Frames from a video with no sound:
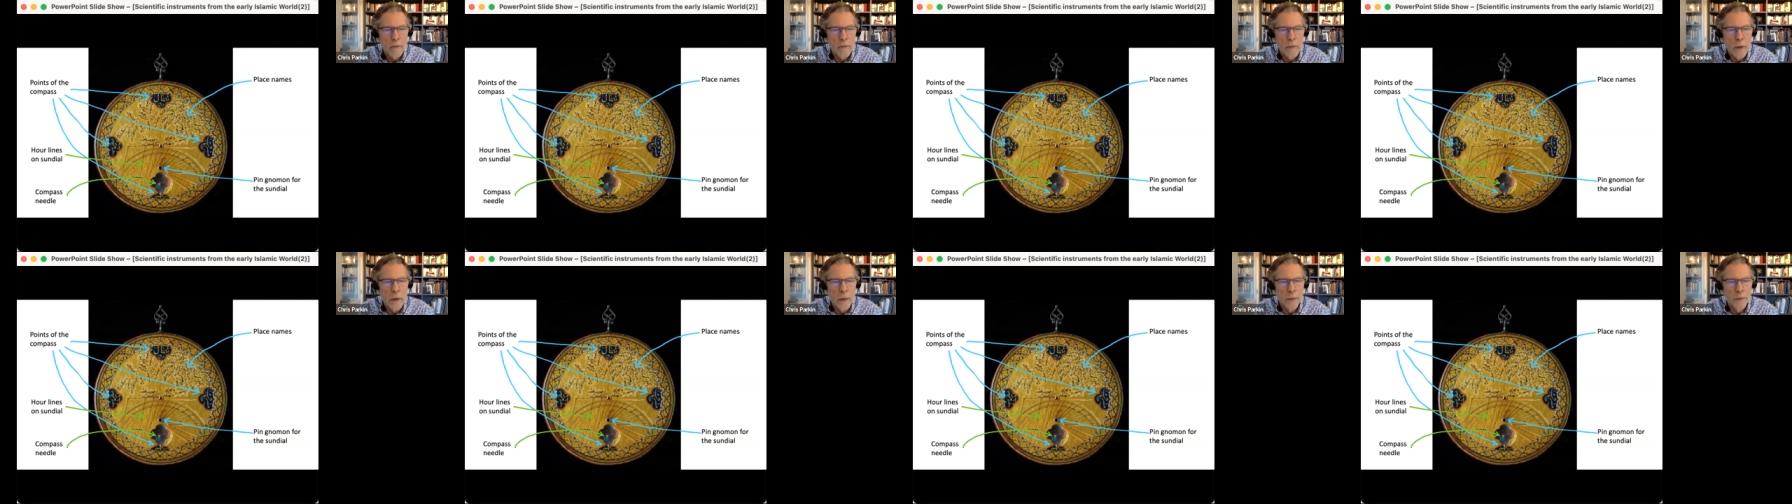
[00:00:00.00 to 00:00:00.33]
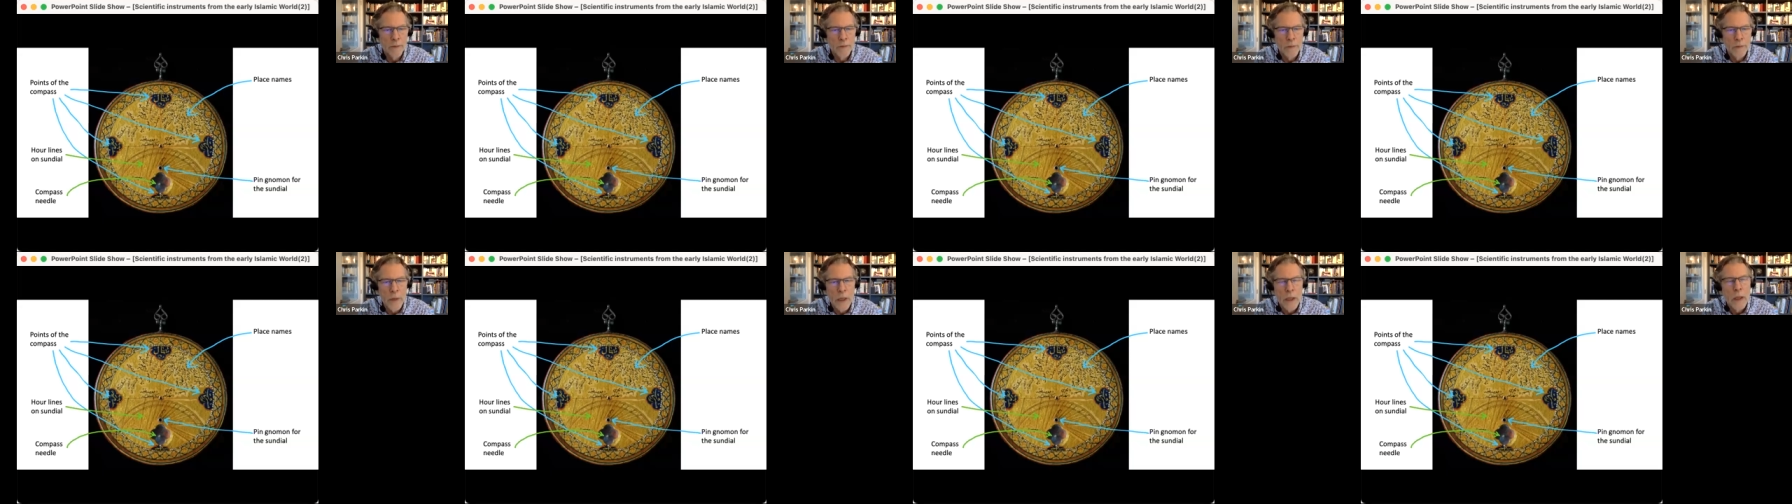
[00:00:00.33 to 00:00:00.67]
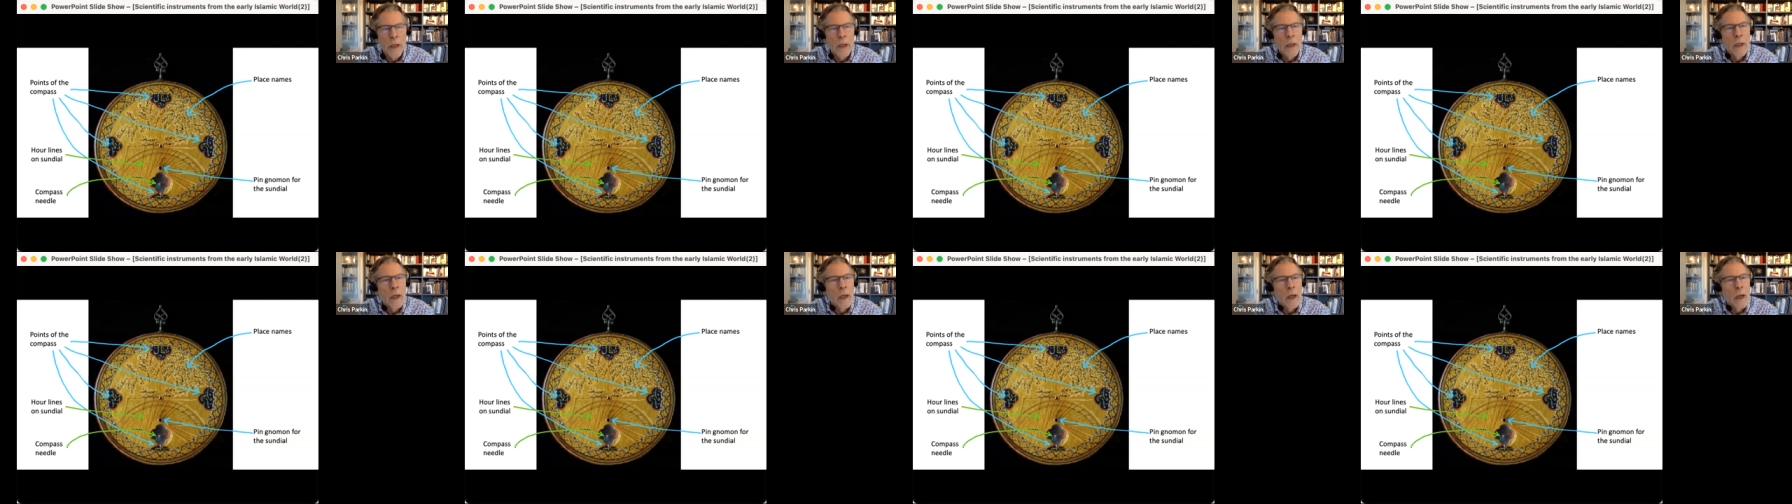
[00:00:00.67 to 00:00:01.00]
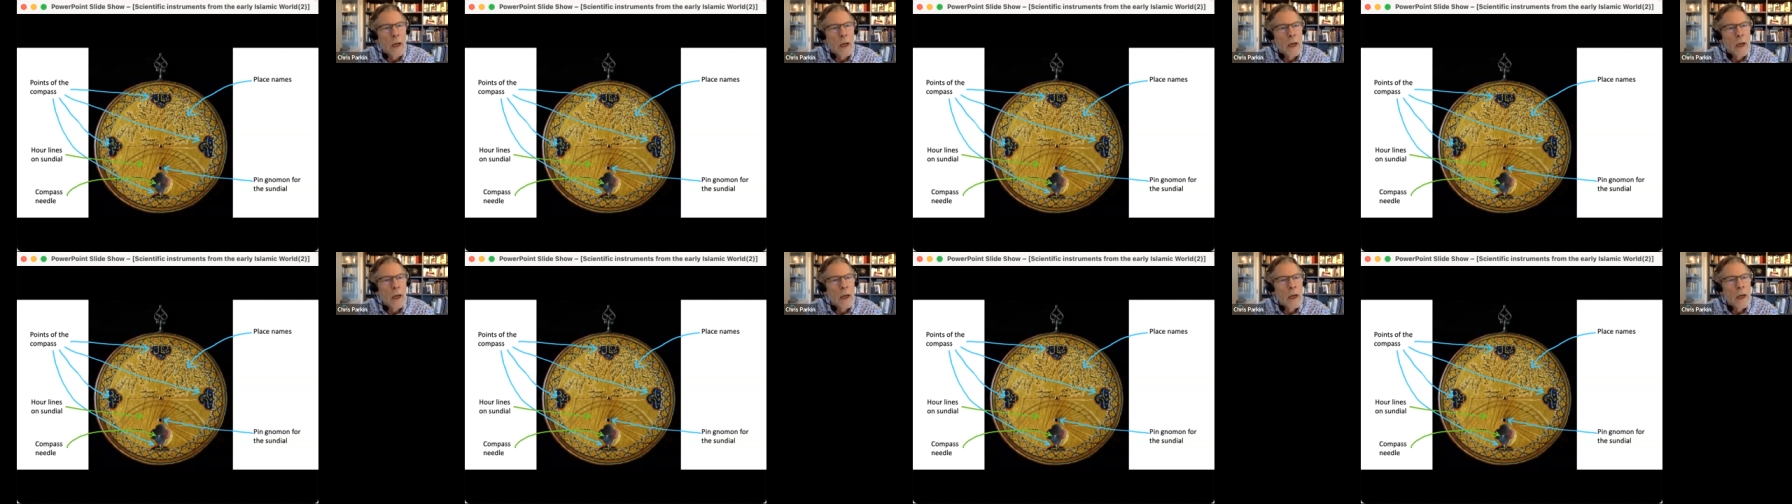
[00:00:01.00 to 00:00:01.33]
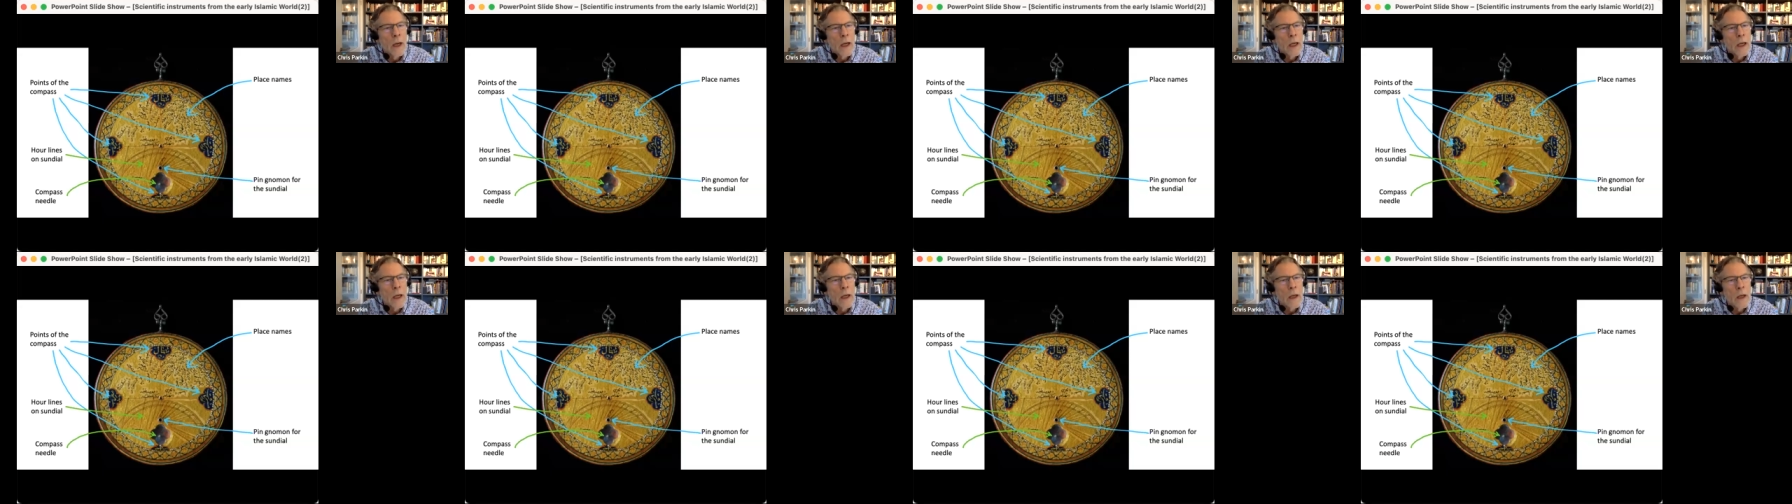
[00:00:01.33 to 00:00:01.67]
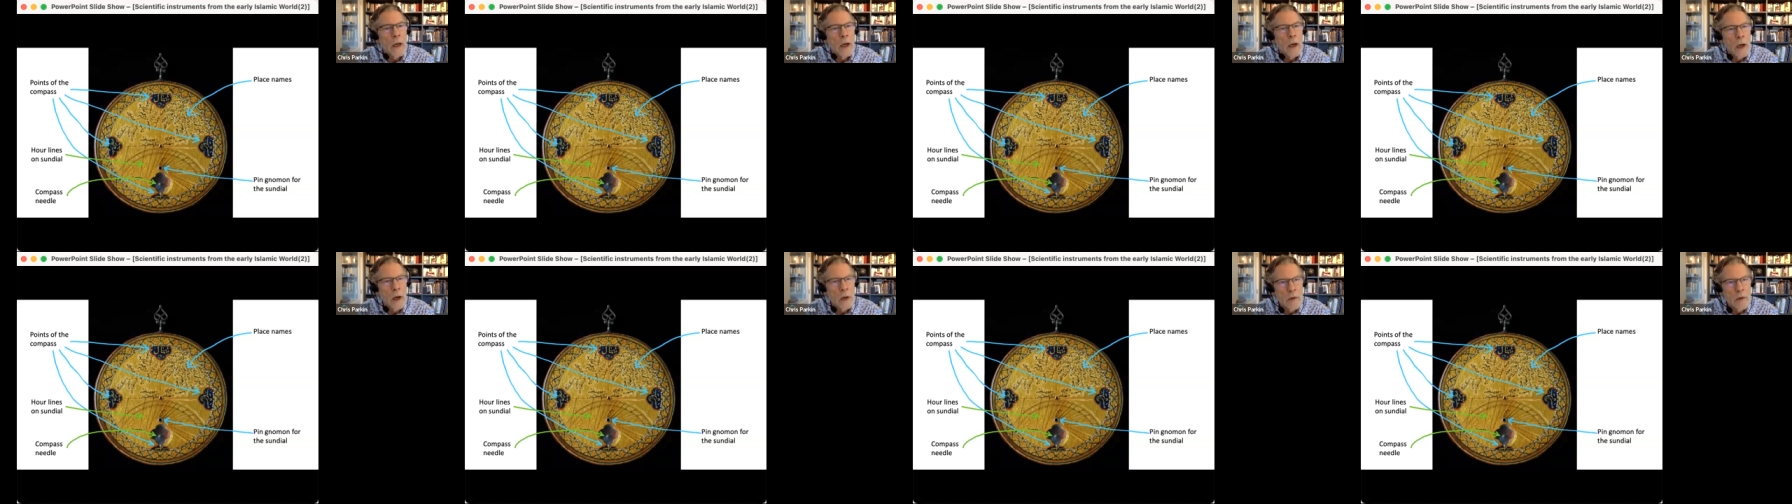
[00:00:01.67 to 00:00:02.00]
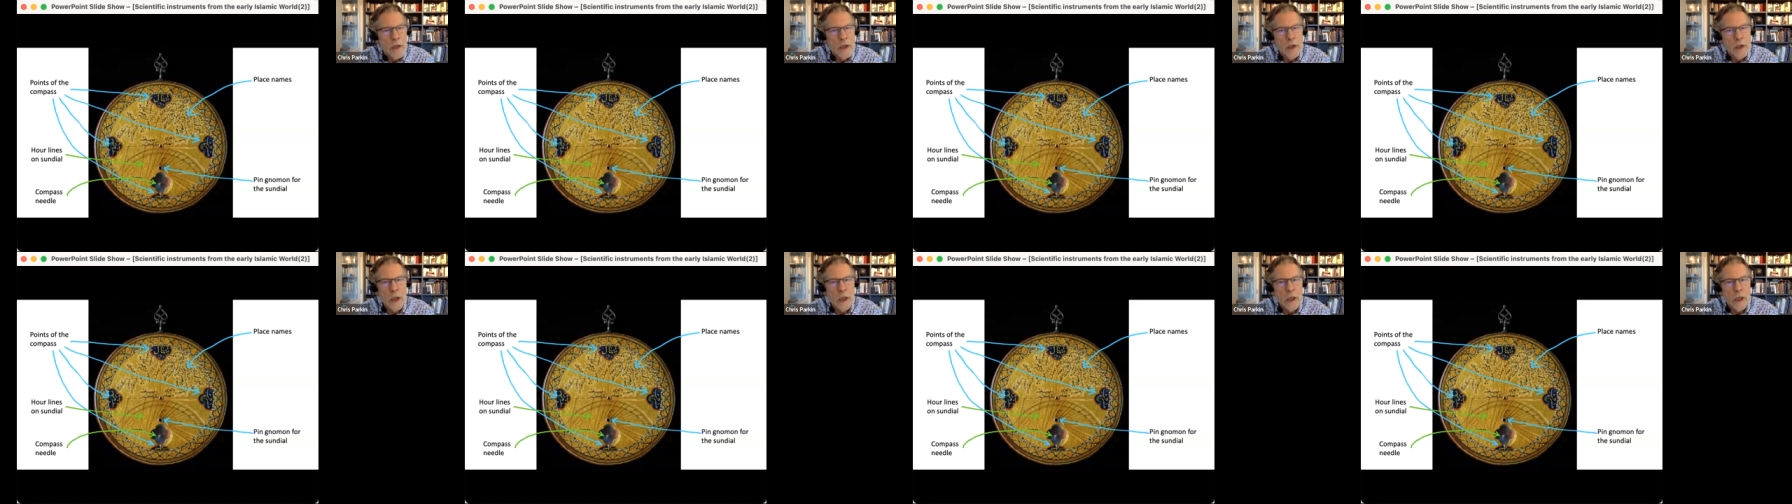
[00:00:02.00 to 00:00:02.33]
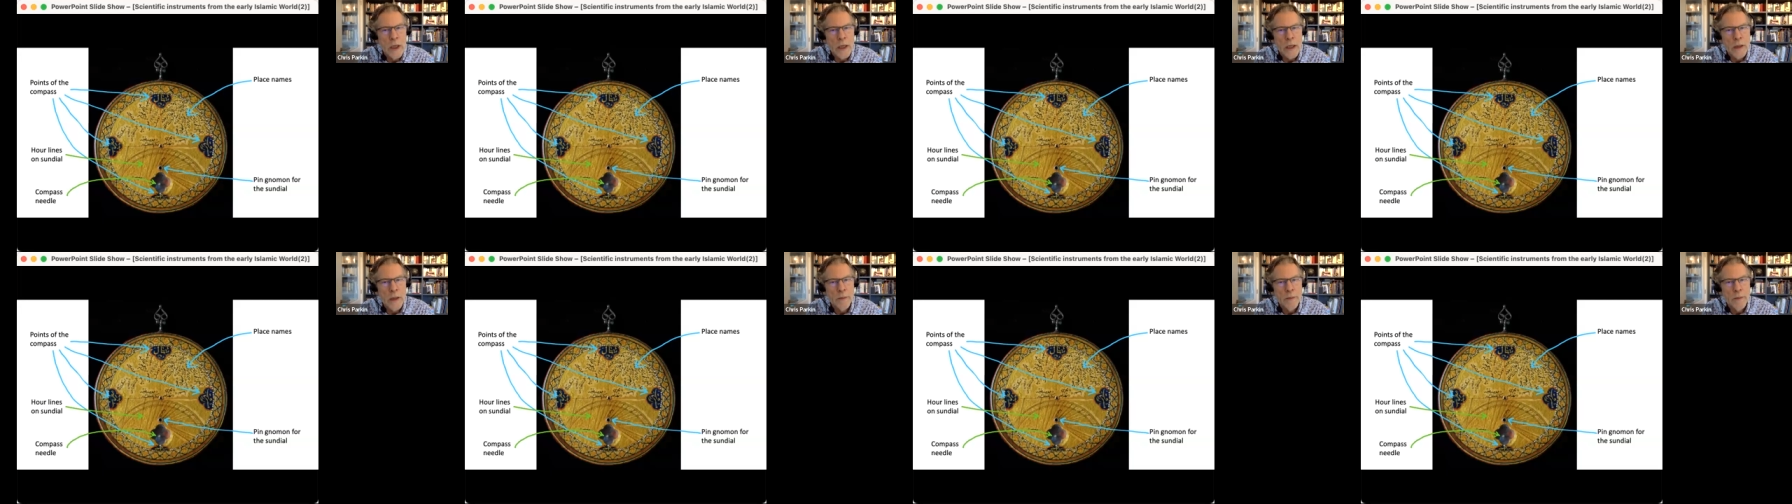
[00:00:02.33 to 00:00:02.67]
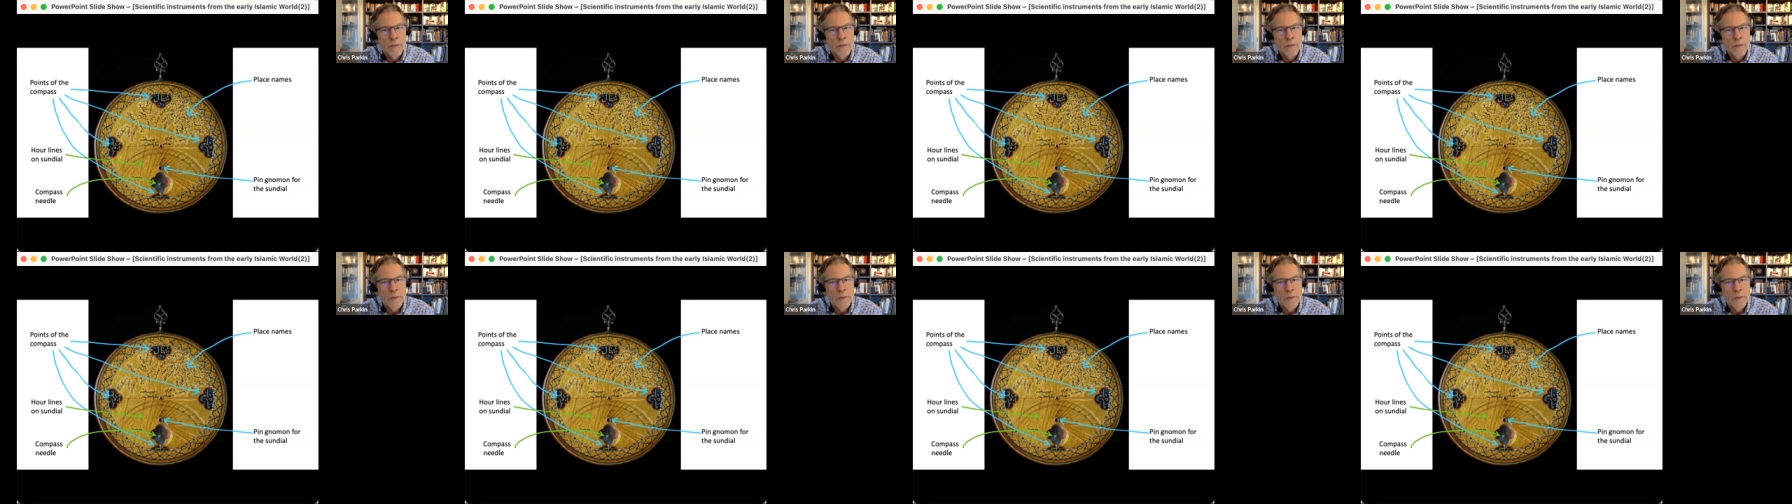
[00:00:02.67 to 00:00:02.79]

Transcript: from uh, originally.